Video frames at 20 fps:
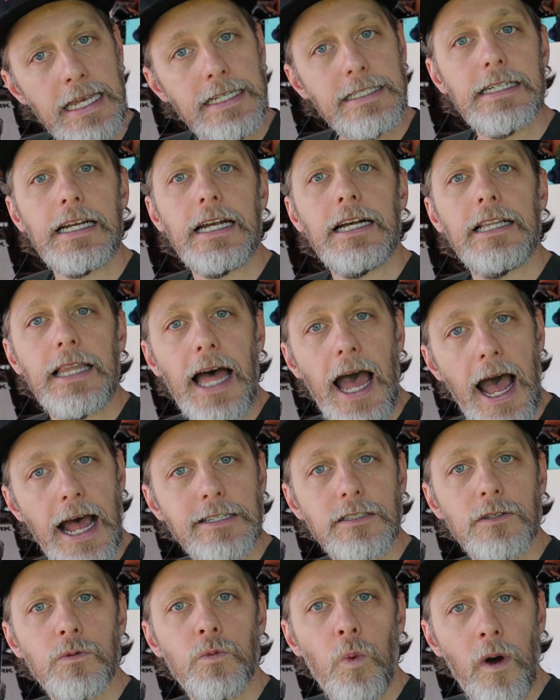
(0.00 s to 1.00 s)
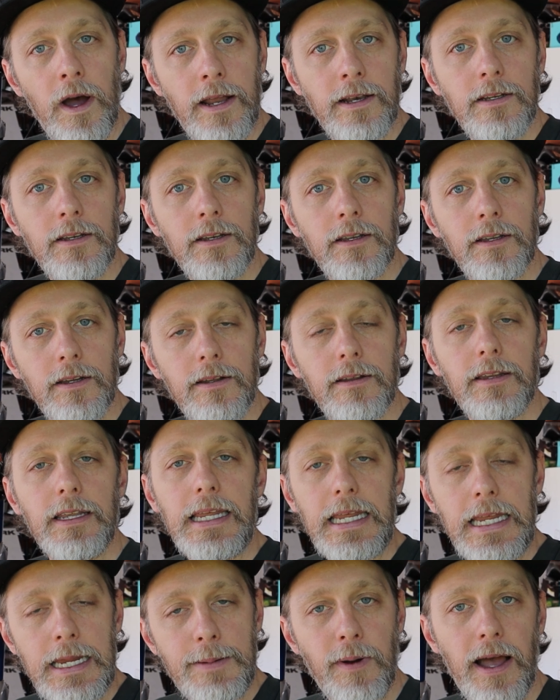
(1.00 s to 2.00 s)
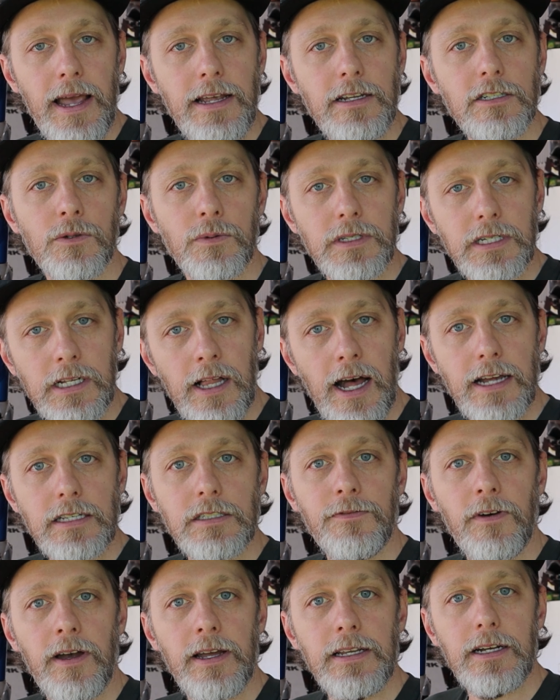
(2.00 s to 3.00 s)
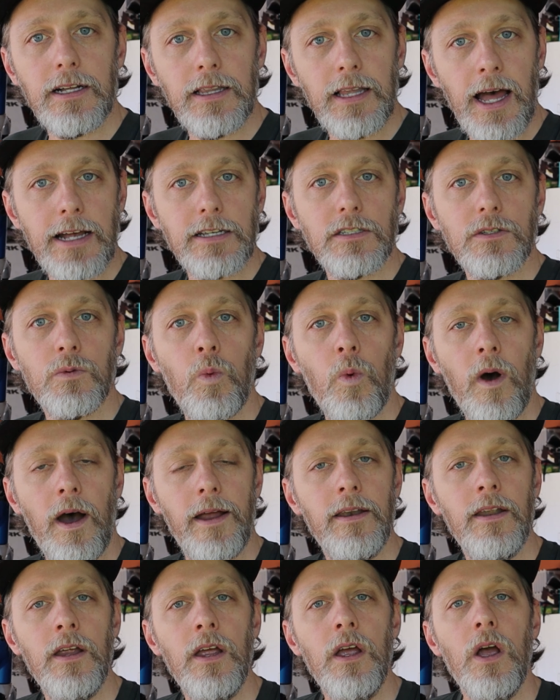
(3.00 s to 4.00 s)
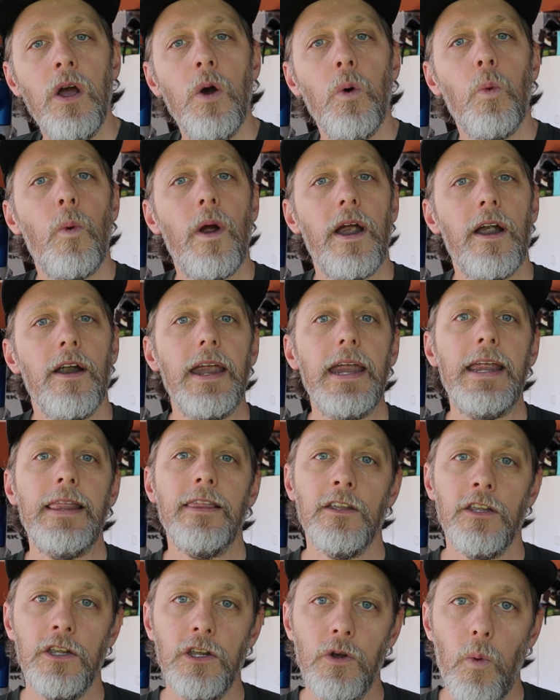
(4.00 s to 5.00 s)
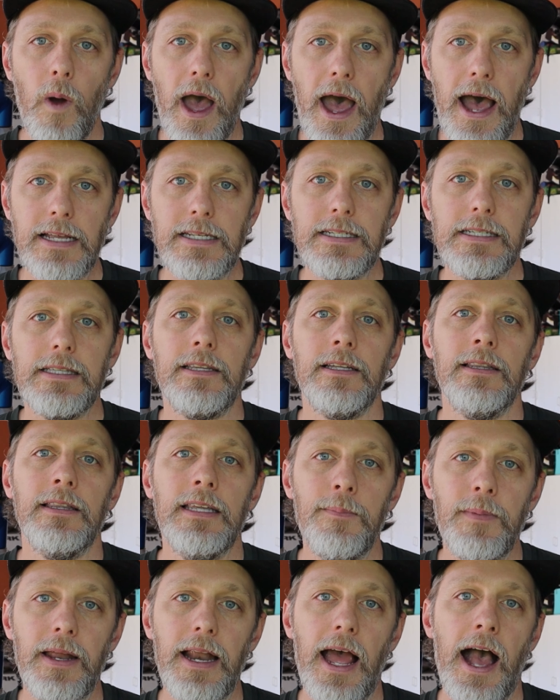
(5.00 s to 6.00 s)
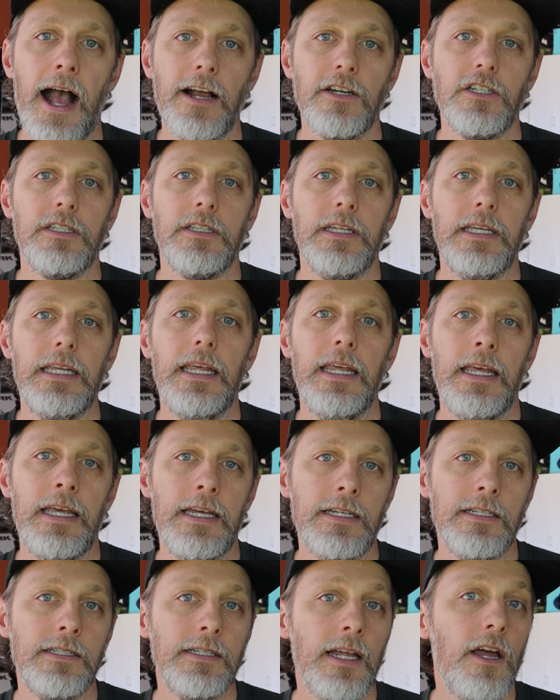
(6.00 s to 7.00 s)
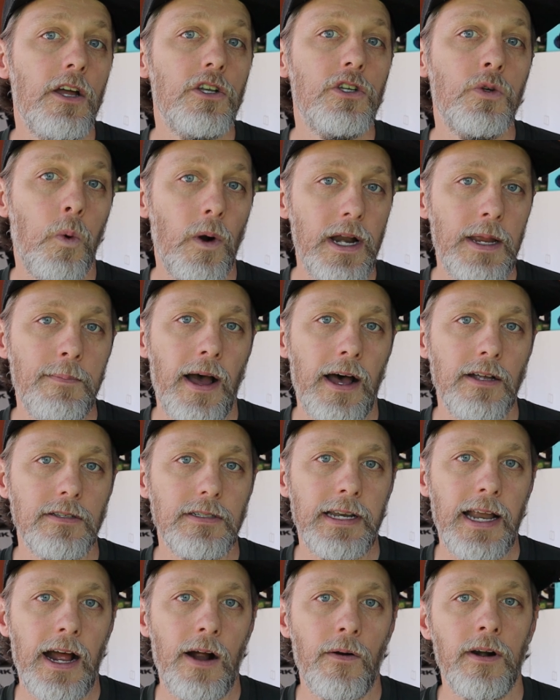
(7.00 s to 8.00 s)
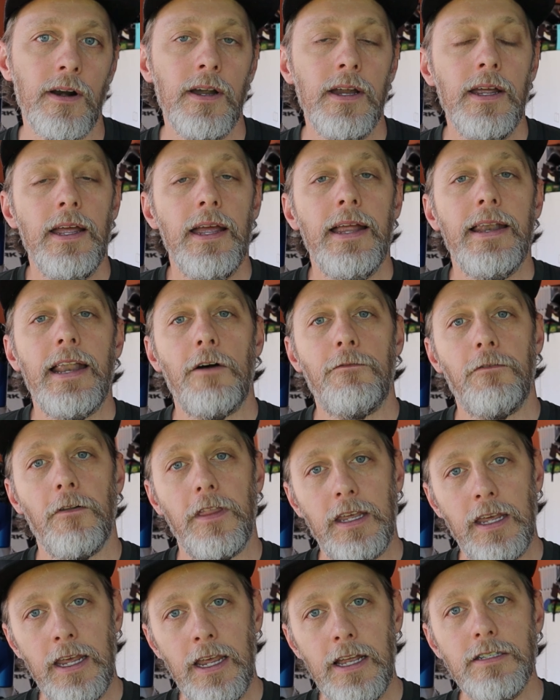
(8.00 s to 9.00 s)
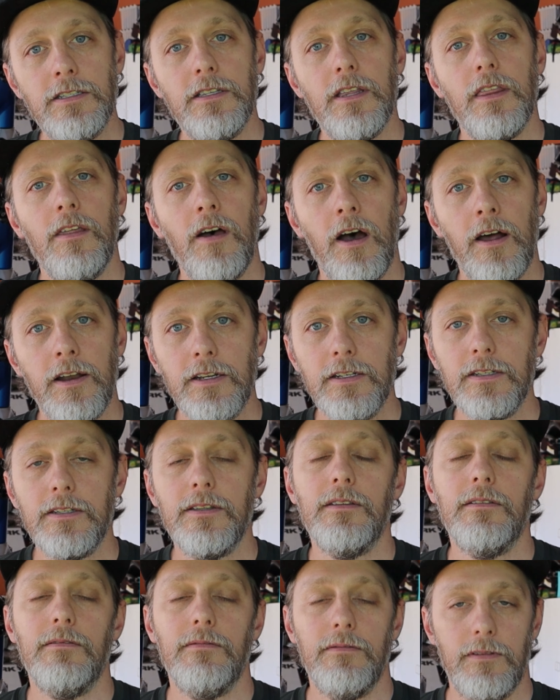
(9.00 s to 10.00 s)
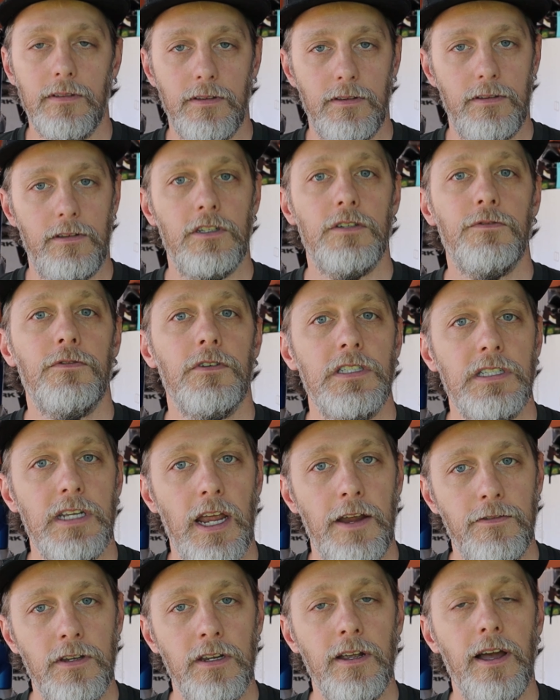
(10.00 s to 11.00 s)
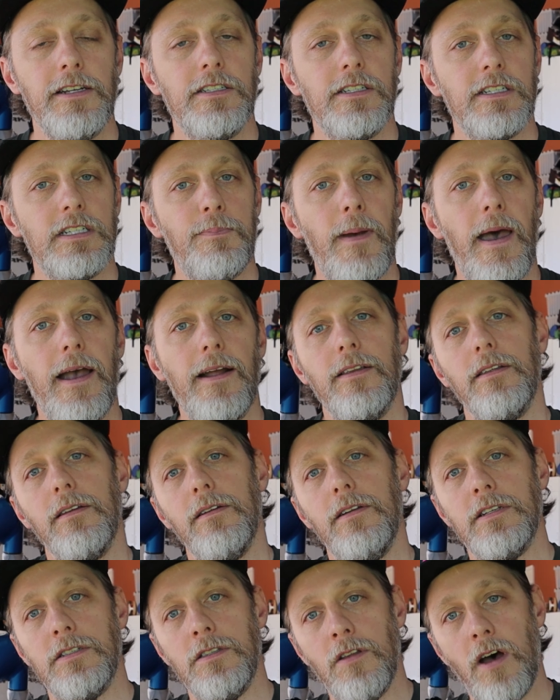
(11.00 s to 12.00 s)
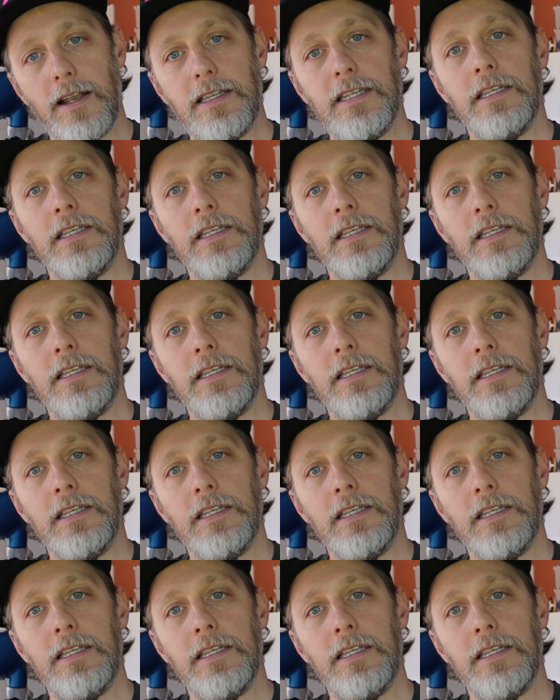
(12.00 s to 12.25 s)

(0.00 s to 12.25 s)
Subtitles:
is a Class 1 e-bike, so it's classified Class 1, where in the US, the limit actually is 20 miles an hour. Now for the kids, the thought is, just for safety I suspect, is not